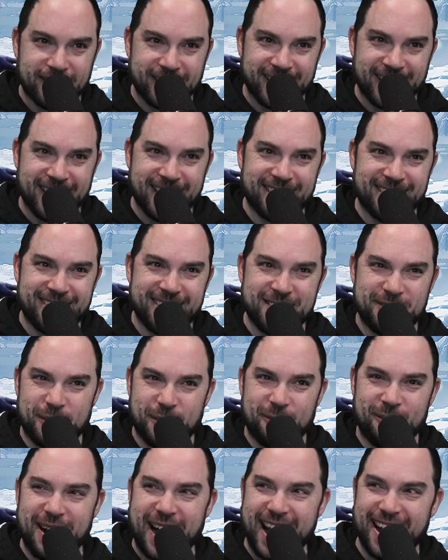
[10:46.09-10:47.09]
I don't
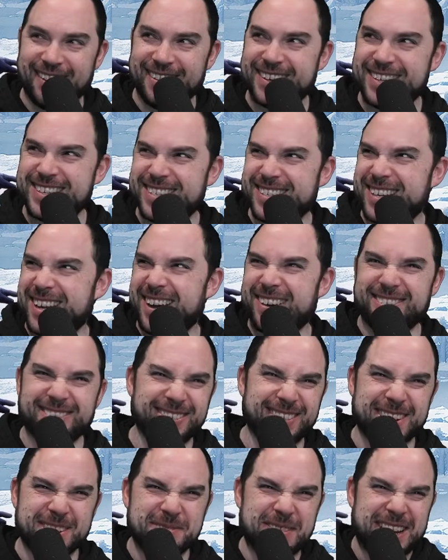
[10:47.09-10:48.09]
even rally stuff.
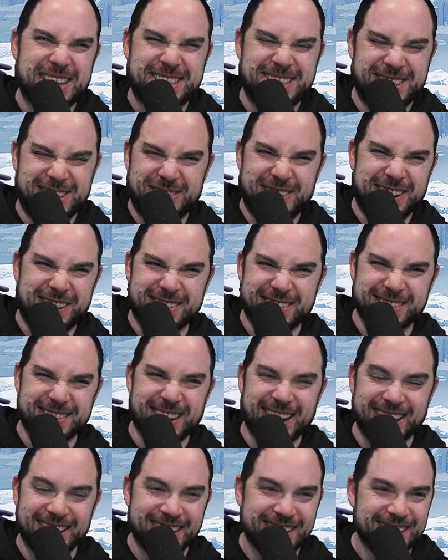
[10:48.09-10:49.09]
What am I doing with
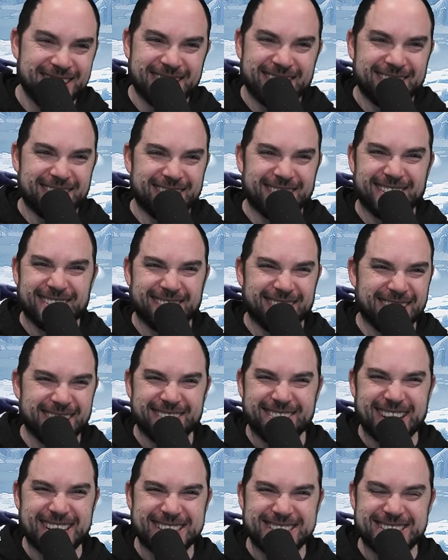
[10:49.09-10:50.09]
my, what
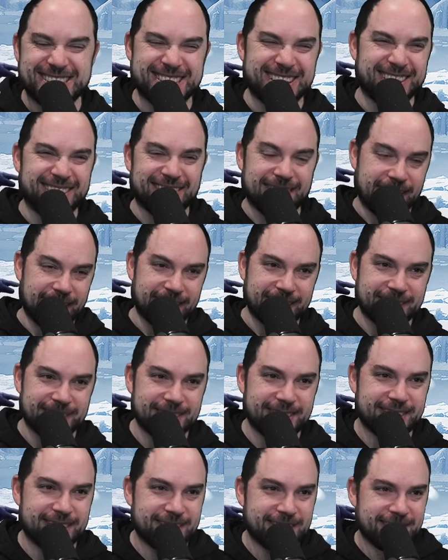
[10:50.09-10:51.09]
am I doing?
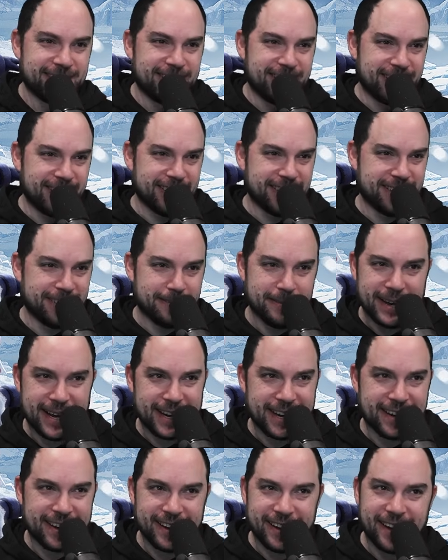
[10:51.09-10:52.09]
Oh
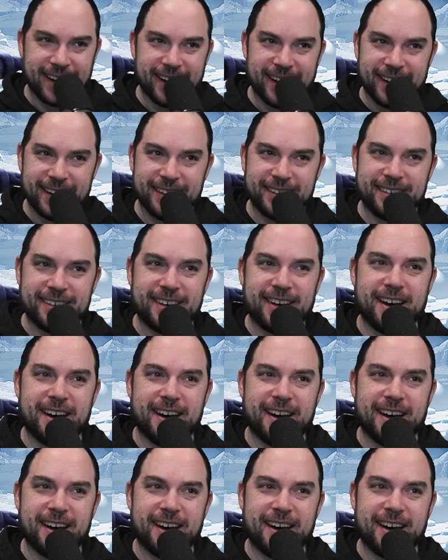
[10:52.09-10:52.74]
my God.